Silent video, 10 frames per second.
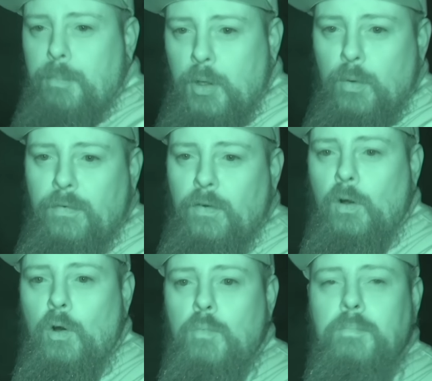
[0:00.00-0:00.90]
a beautiful
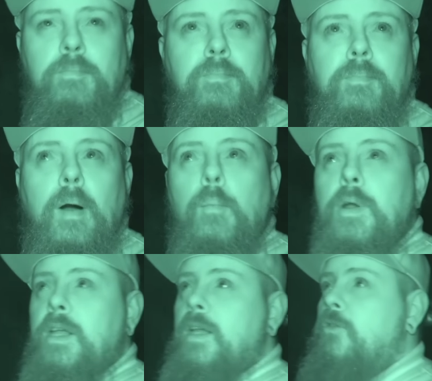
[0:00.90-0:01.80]
home and
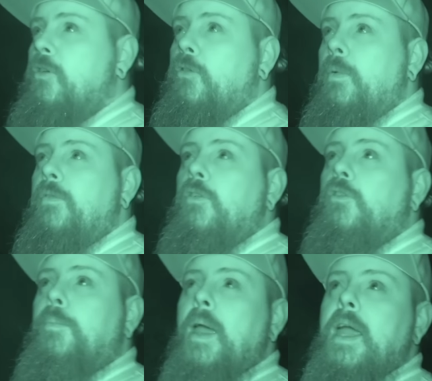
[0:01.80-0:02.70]
we're here just with
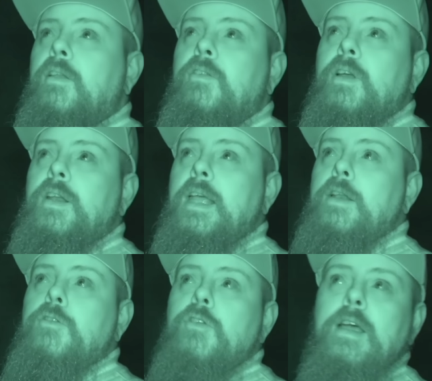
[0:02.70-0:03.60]
respect and
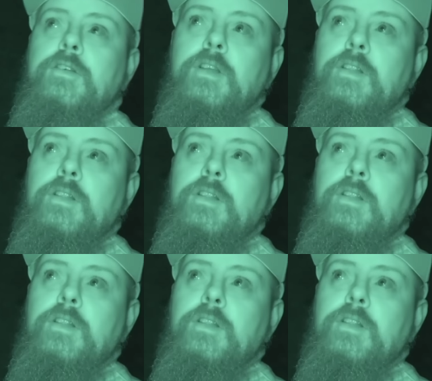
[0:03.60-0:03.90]
interest